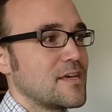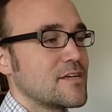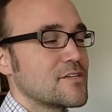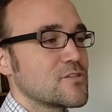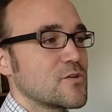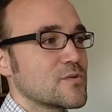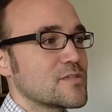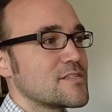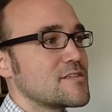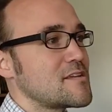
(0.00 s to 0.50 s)

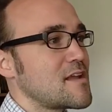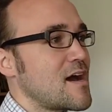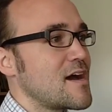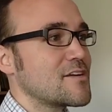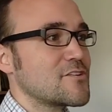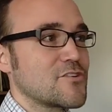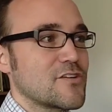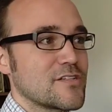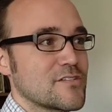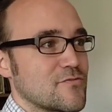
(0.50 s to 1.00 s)
So it's not
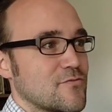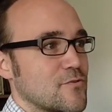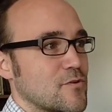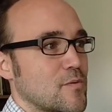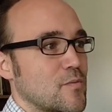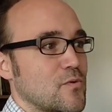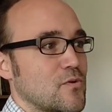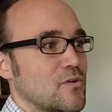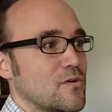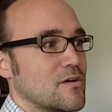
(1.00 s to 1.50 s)

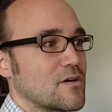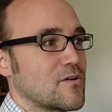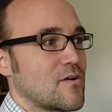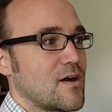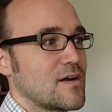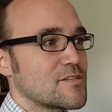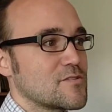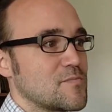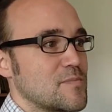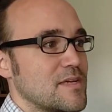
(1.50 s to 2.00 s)
transferable
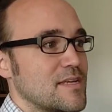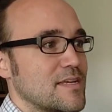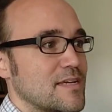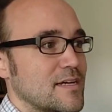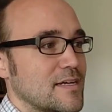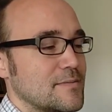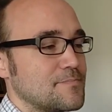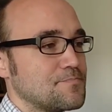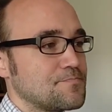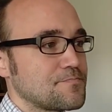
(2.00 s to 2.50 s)
across
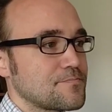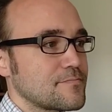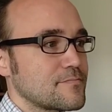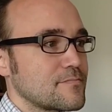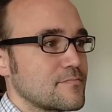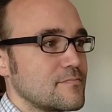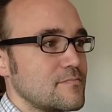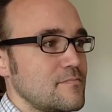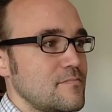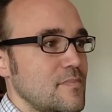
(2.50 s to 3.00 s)
media.
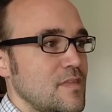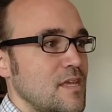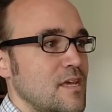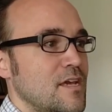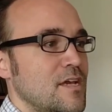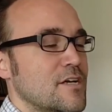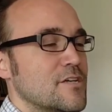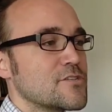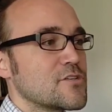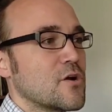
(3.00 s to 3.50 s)

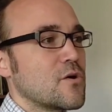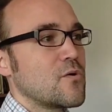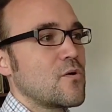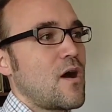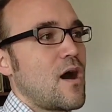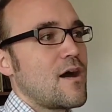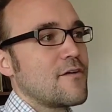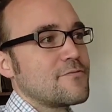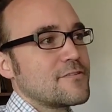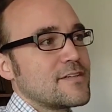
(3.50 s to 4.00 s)
So
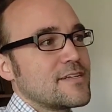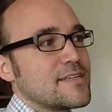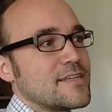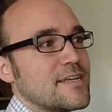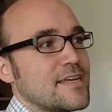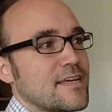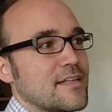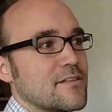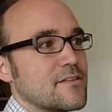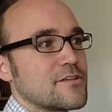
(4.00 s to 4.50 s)
often in
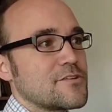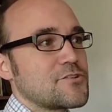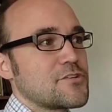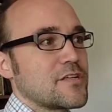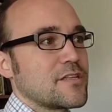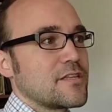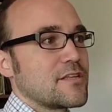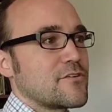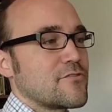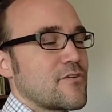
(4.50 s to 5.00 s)
English
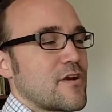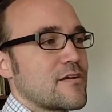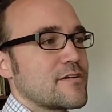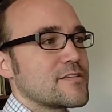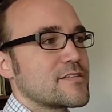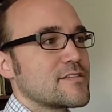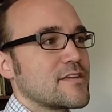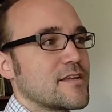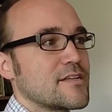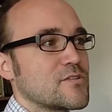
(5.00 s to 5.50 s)
and literary
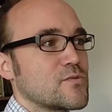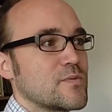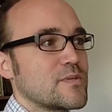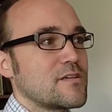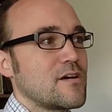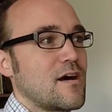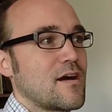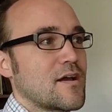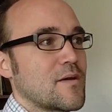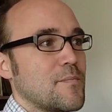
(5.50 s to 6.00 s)
studies we
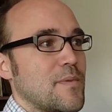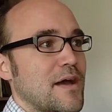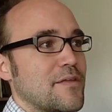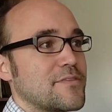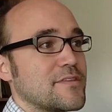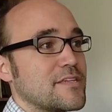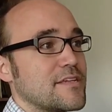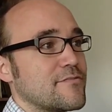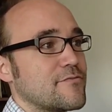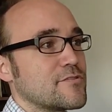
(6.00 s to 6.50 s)
talk about
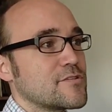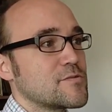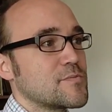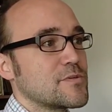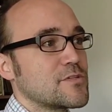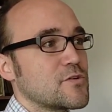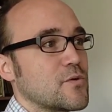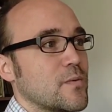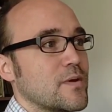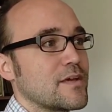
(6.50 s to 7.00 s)
the difference
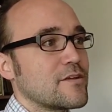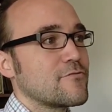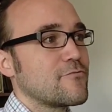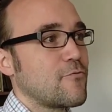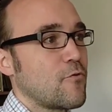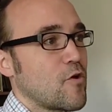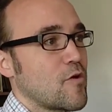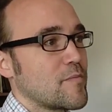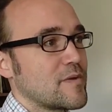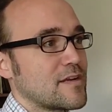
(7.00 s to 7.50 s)
between
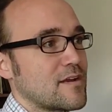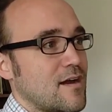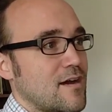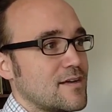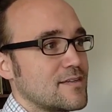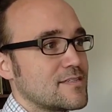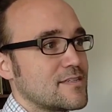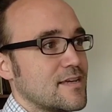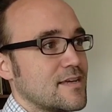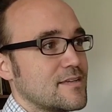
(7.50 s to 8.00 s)
form and
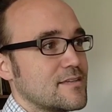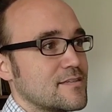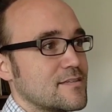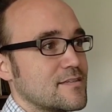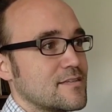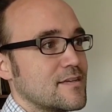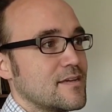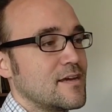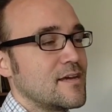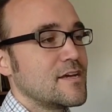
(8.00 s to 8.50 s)
content.
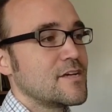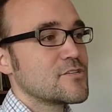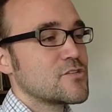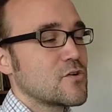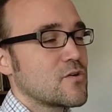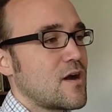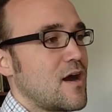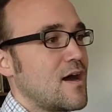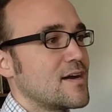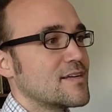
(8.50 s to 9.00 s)
So
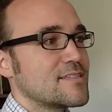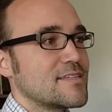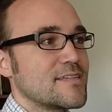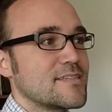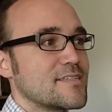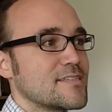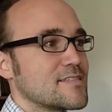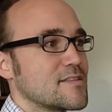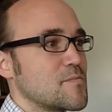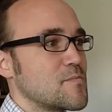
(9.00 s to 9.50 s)

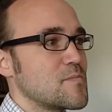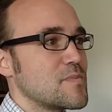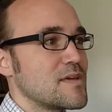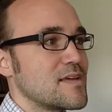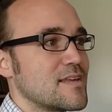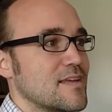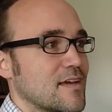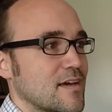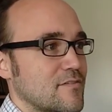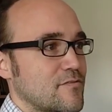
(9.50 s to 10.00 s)
content is the
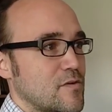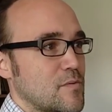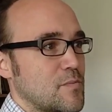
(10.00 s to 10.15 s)
meaning of a